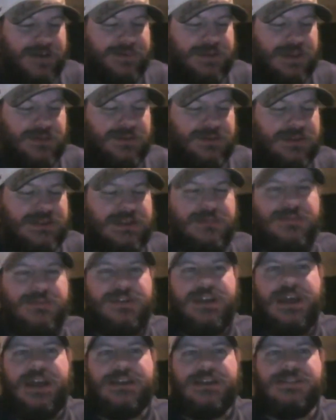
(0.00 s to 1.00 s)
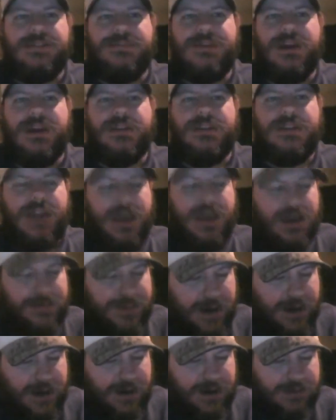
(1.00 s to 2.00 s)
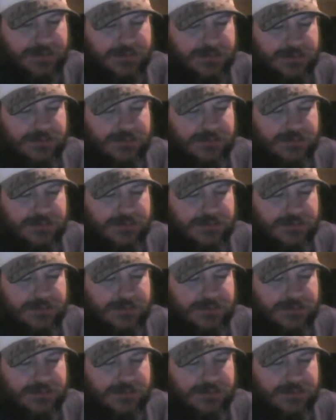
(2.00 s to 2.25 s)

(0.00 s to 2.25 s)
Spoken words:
but then when someone asked him the other day about it,